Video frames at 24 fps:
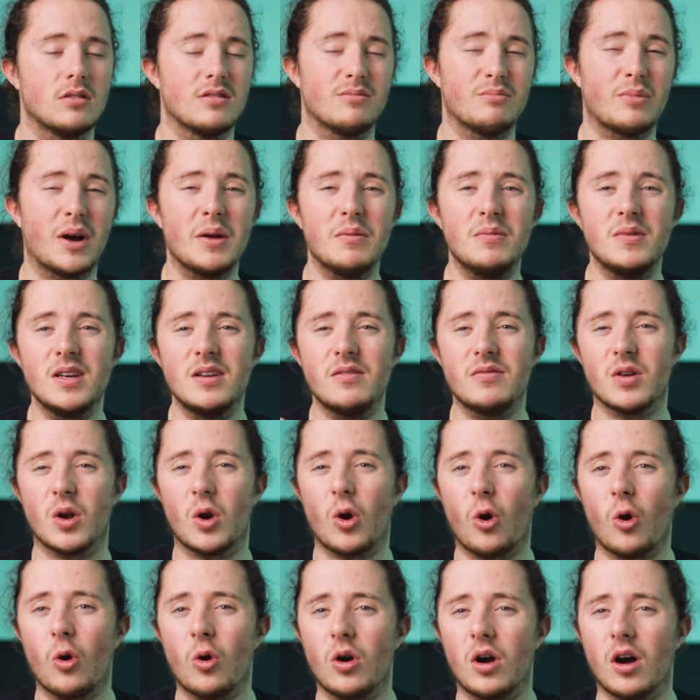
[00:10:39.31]
maybe even
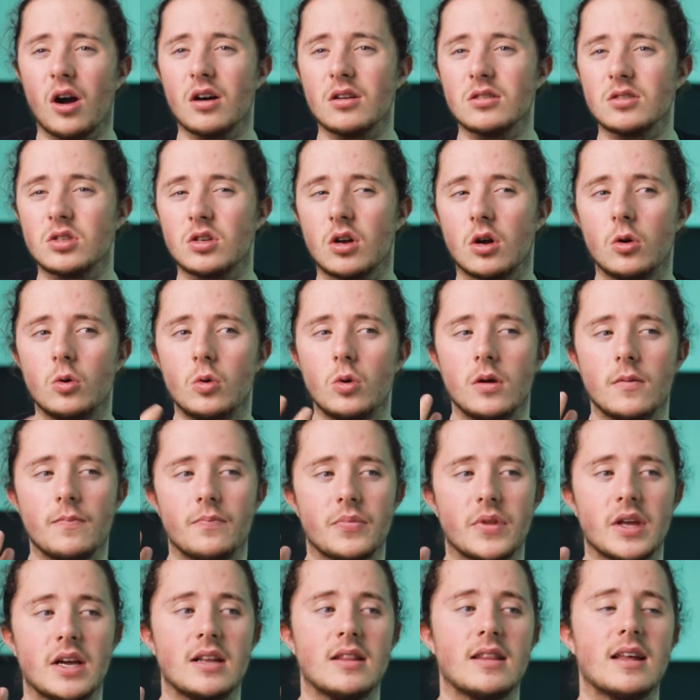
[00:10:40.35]
longer. So
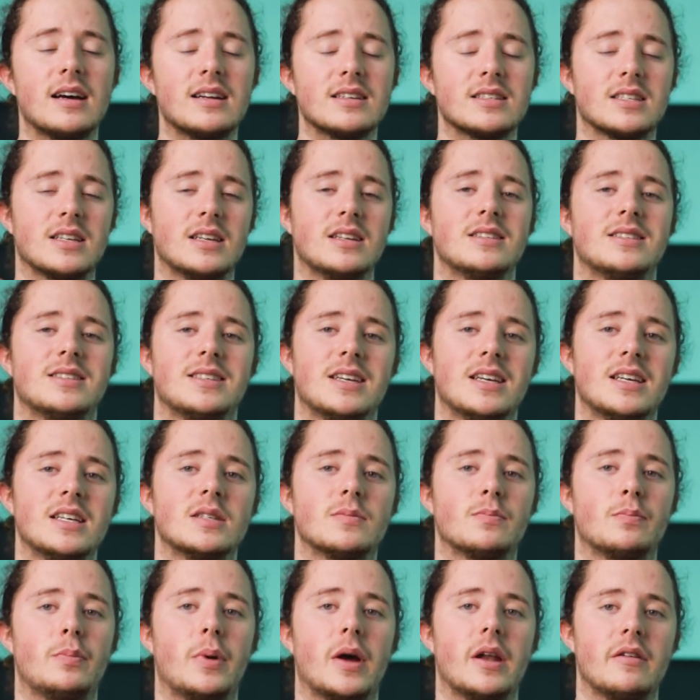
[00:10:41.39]
in that sense it is
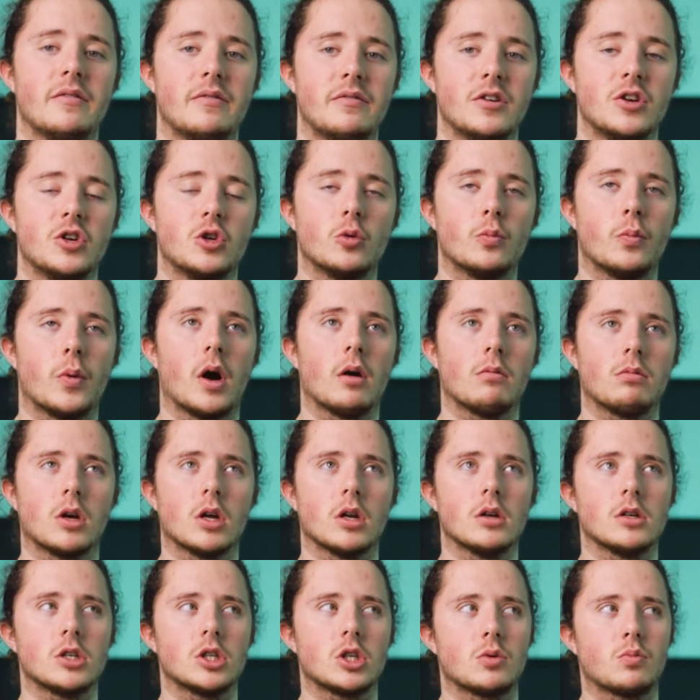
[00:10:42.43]
beneficial, but I'm going
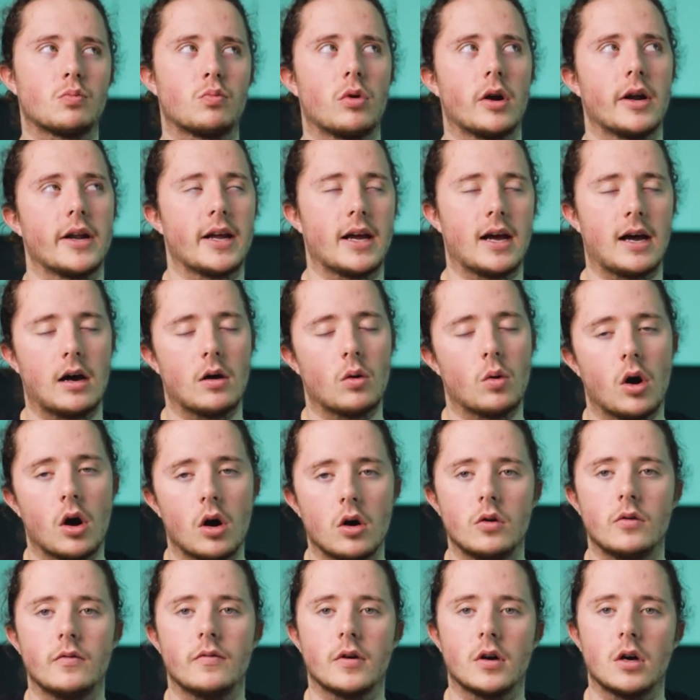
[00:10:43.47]
to spread it out
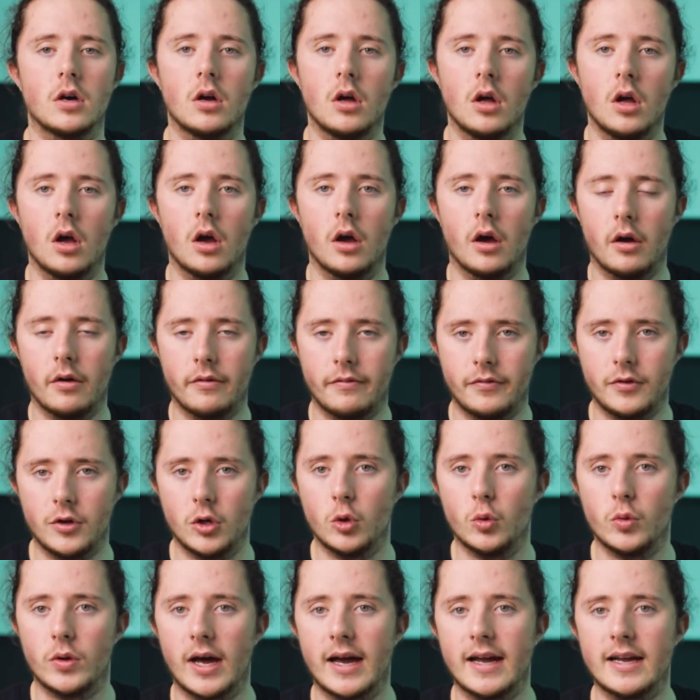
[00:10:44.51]
over a
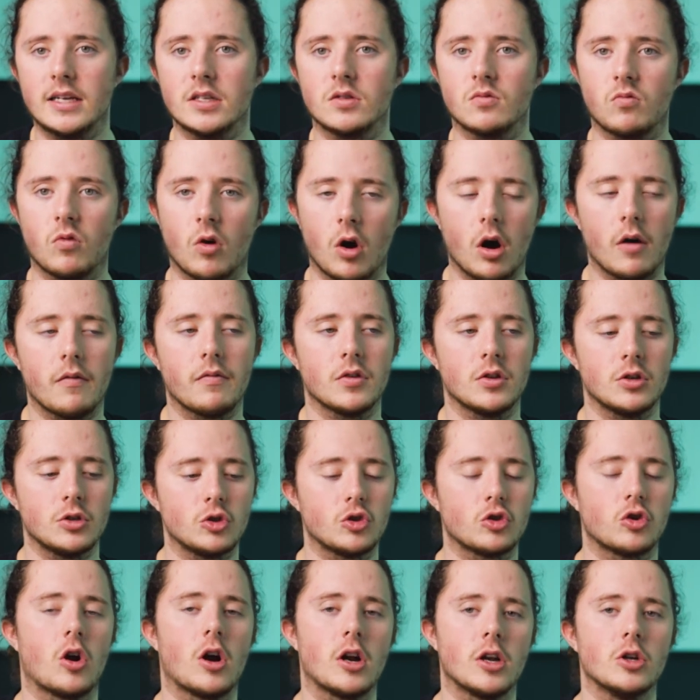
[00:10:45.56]
few days rather than
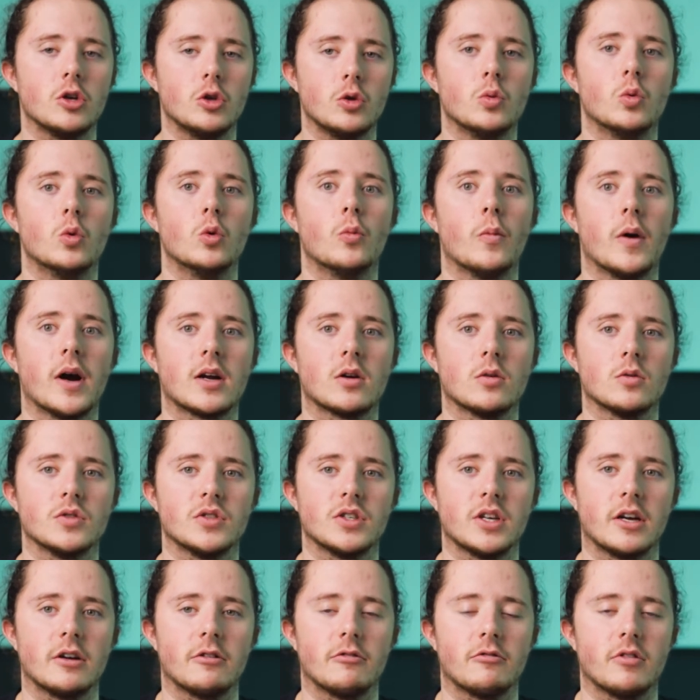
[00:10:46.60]
trying to do all my
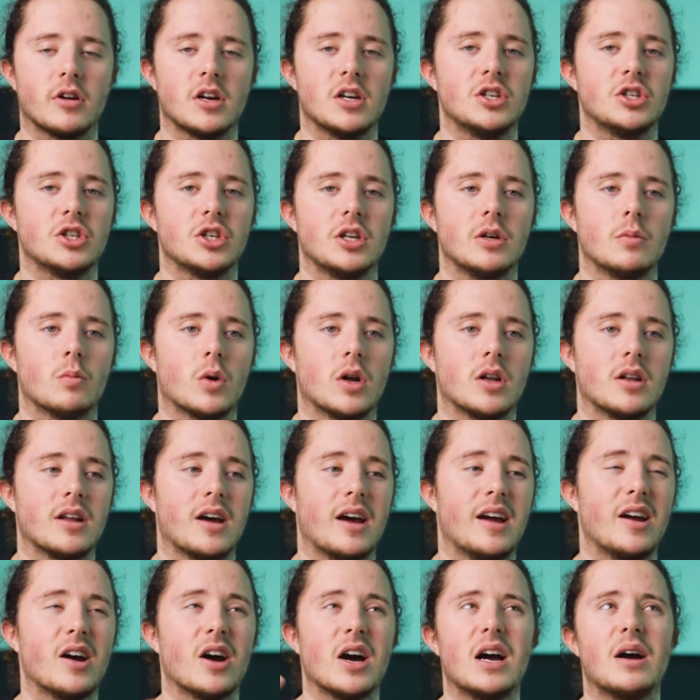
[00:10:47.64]
content creation in one
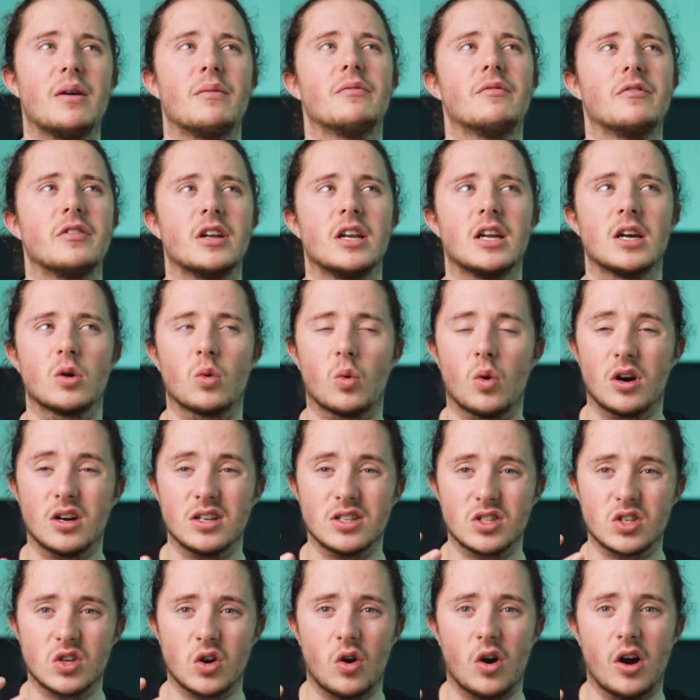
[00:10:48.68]
day. I am feeling
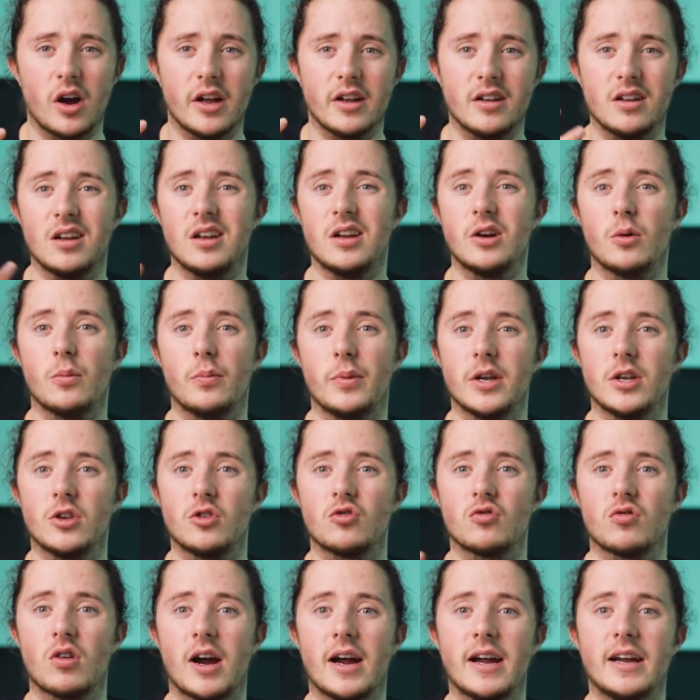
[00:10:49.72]
quite tired, a little bit
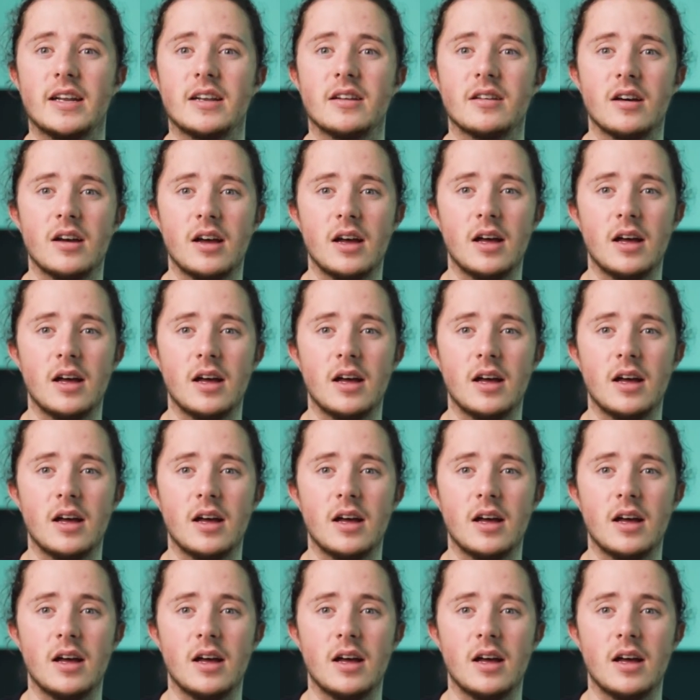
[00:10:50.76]
drained,